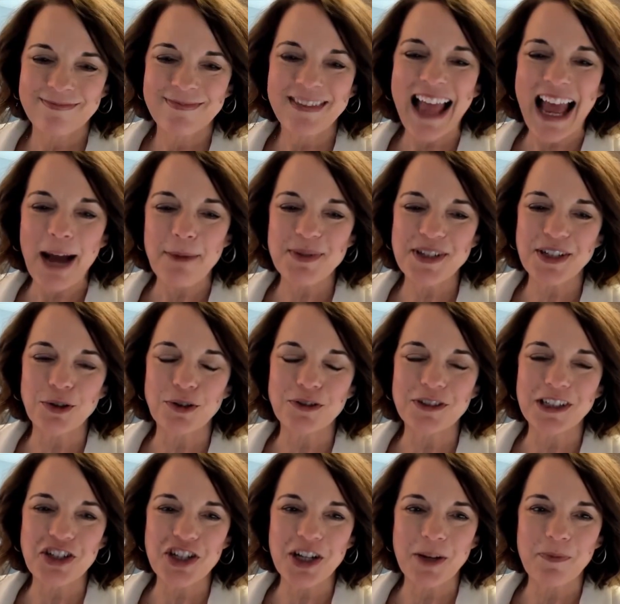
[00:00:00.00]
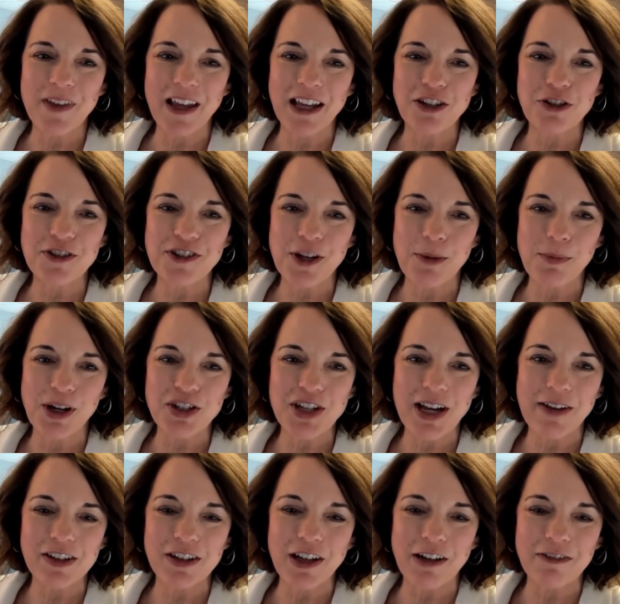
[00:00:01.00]
Absolutely, Jim. Thank you so much.
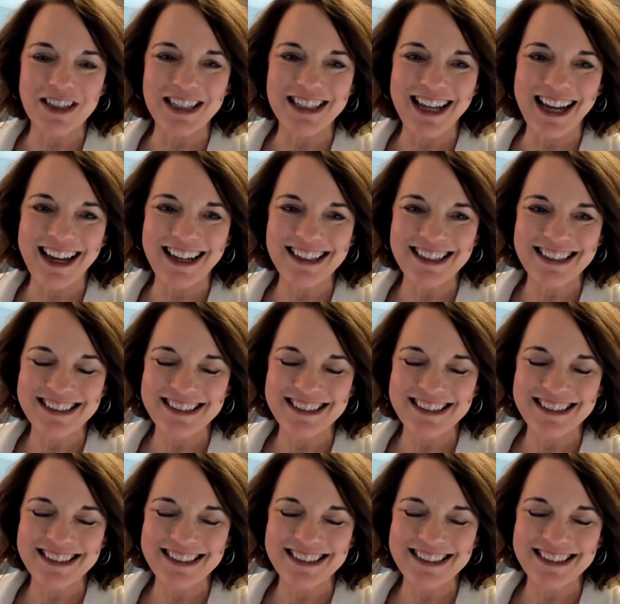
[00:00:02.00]
Have a lovely day.